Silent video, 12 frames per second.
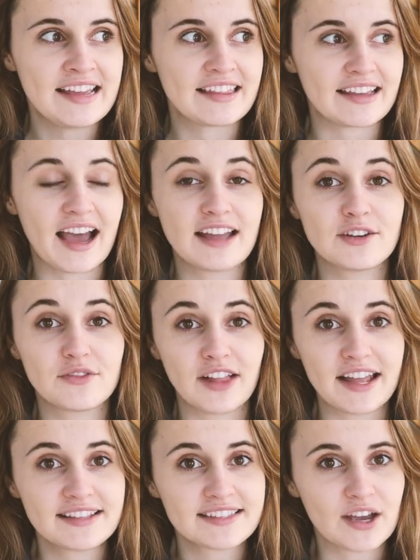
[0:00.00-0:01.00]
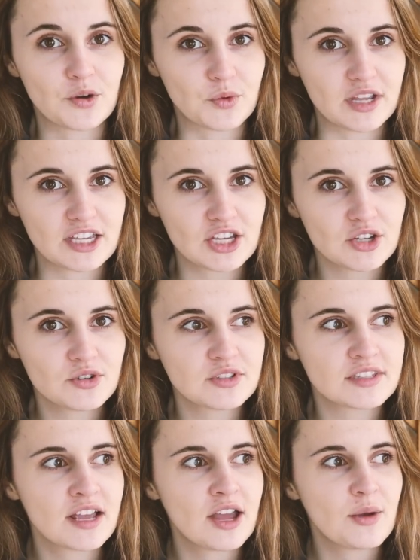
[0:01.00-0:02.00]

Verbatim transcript: the kind of lights that we use,